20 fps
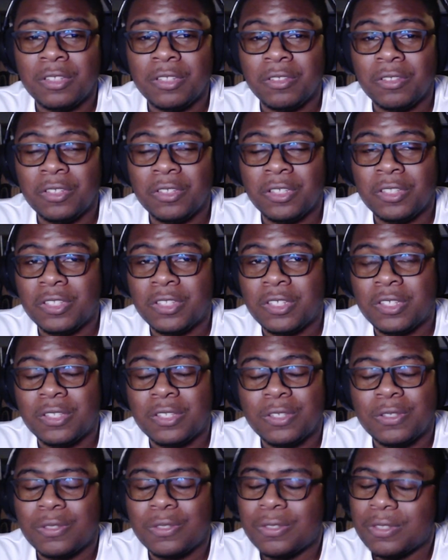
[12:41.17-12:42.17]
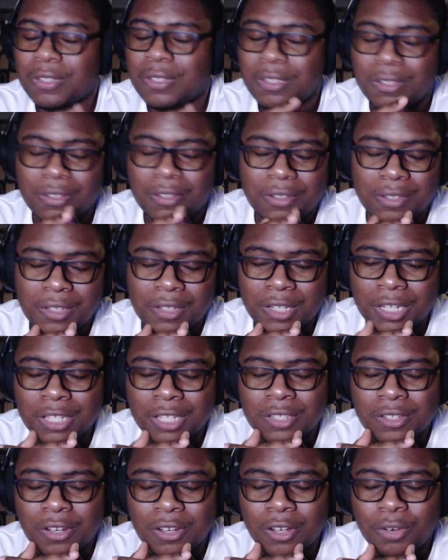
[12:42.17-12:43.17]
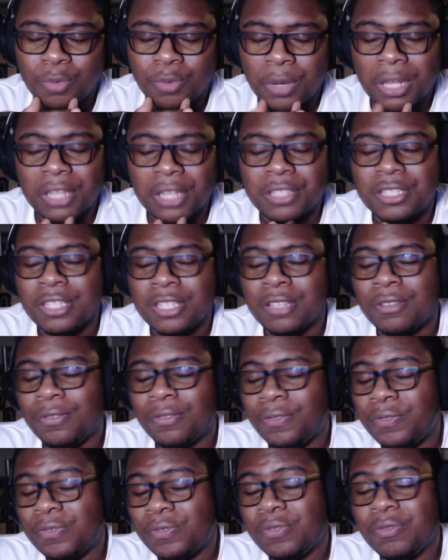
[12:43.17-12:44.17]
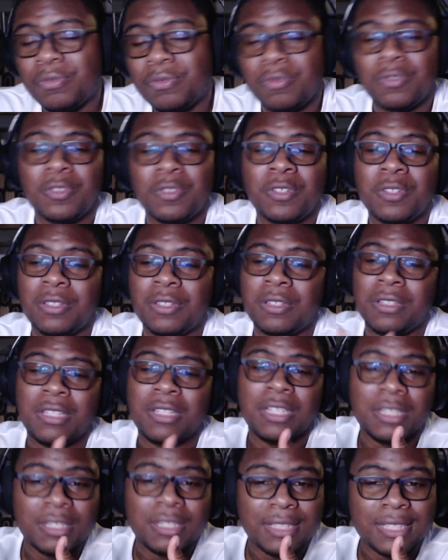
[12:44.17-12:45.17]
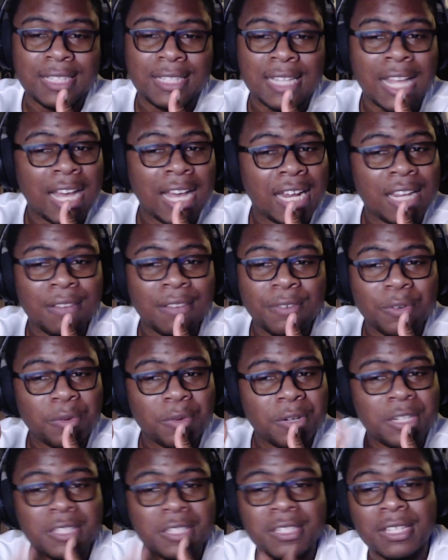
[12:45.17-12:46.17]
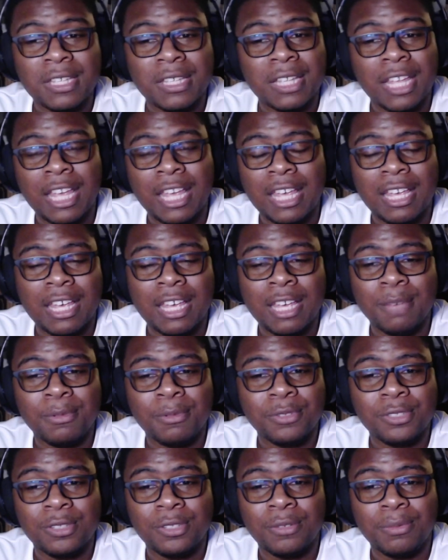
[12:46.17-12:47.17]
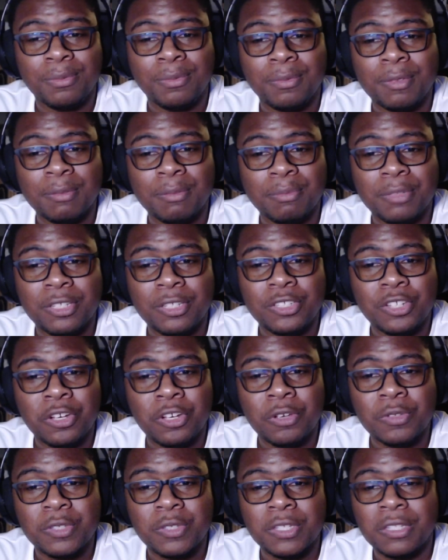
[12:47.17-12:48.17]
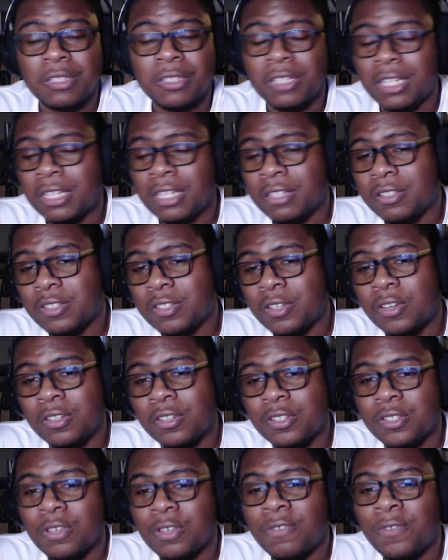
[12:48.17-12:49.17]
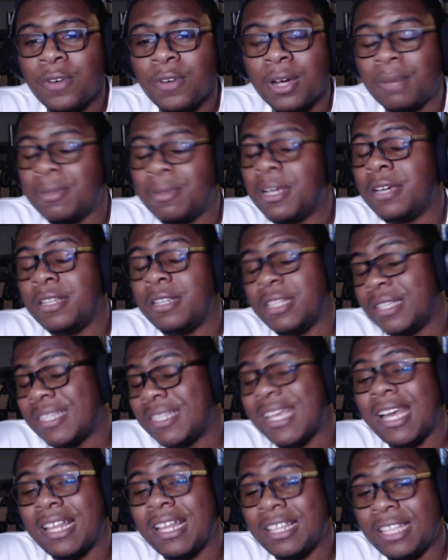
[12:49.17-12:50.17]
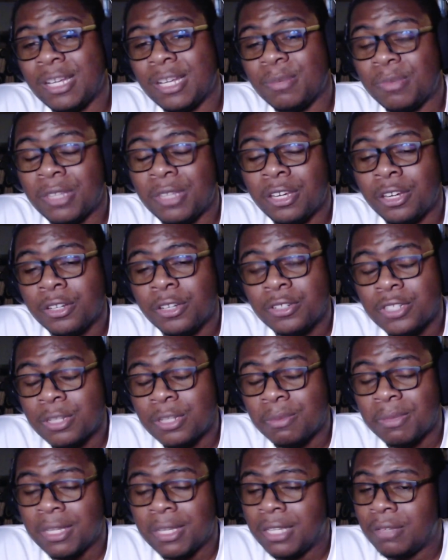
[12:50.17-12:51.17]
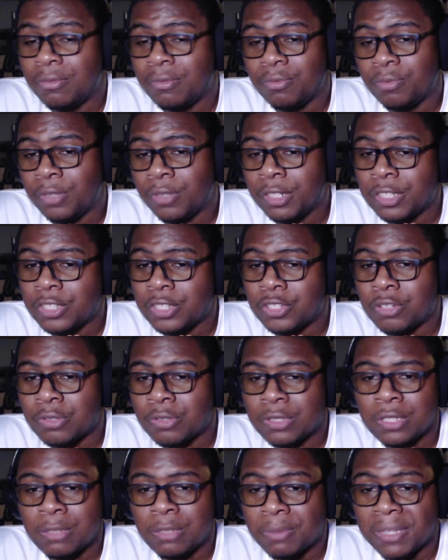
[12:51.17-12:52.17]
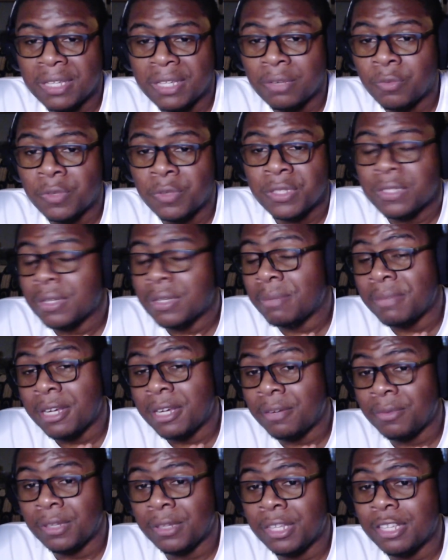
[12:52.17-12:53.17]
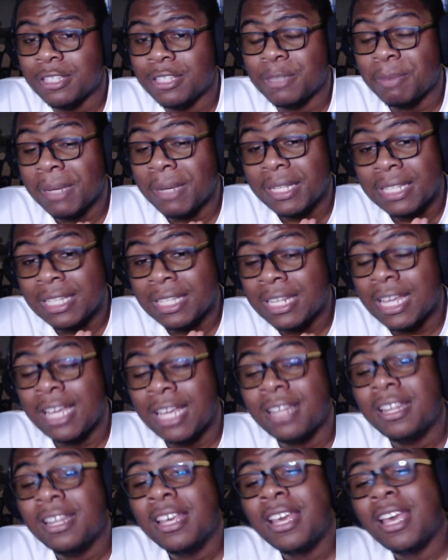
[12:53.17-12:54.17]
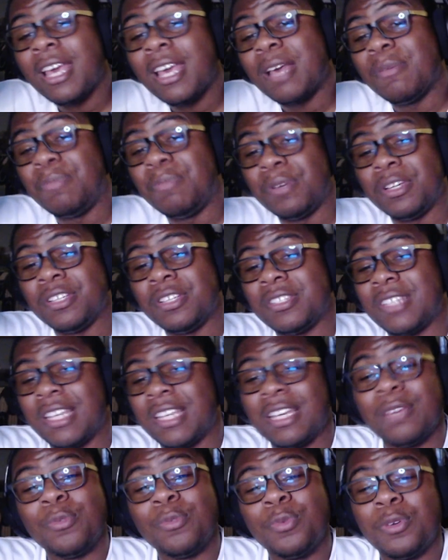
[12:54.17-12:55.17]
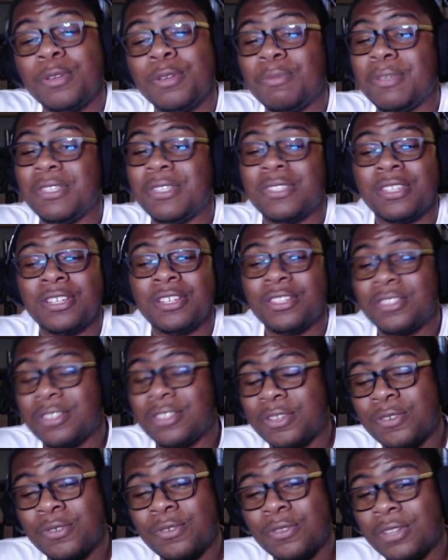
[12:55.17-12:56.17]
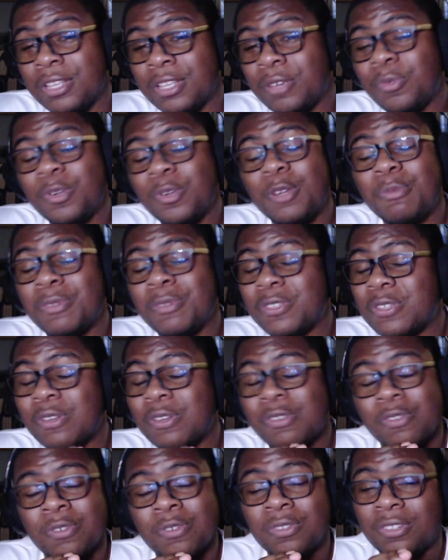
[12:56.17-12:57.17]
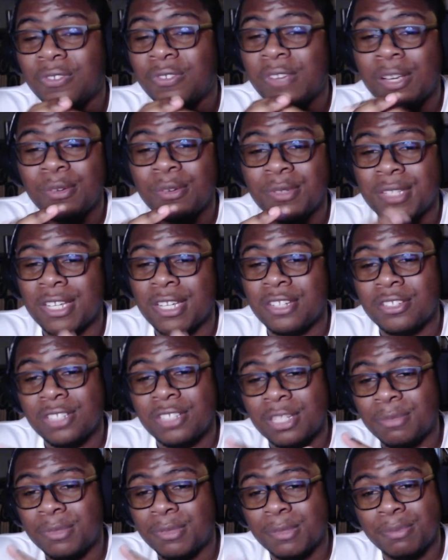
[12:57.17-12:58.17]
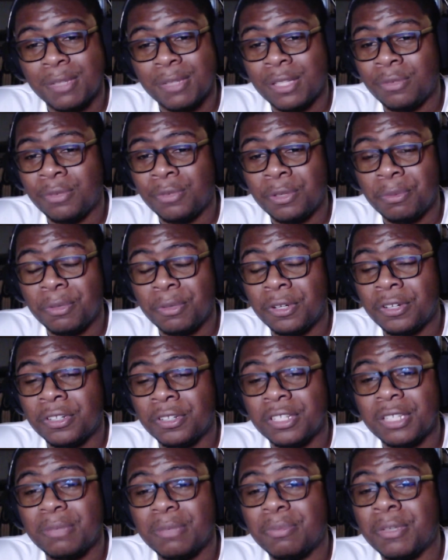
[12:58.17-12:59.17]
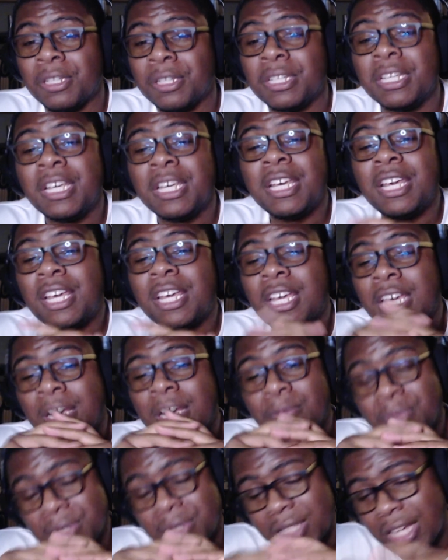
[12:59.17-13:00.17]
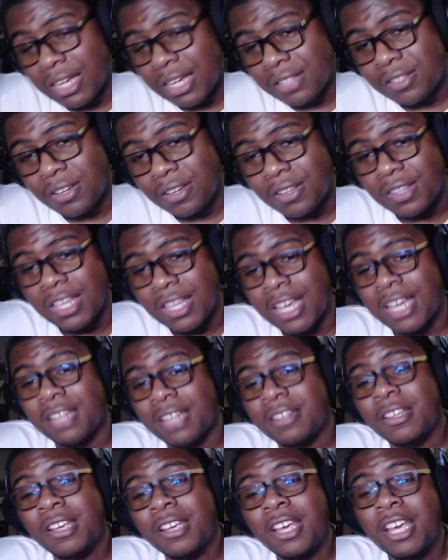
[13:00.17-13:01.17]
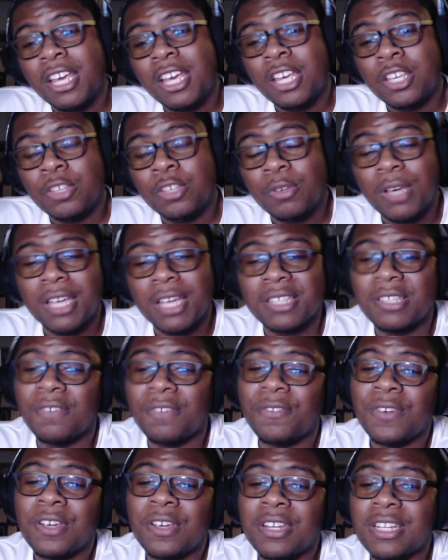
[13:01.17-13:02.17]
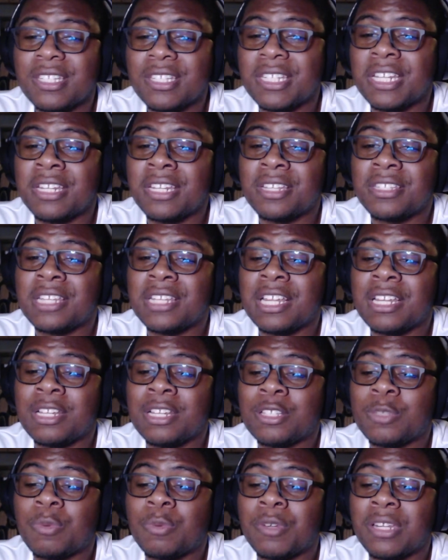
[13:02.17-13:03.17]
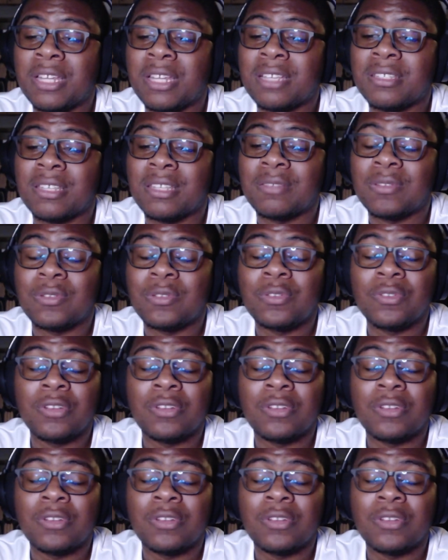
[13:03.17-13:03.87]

it's all relative. Not everyone is able to be chosen, and so on and so forth. I'm not exactly up there to be really chosen to begin with, so I'm not really expecting that. But it's like, it would be seriously cool. It would have been so cool if I was actually able to play Reaper early. But besides all that, you guys have a very nice day, nice night, nice morning, nice afternoon, all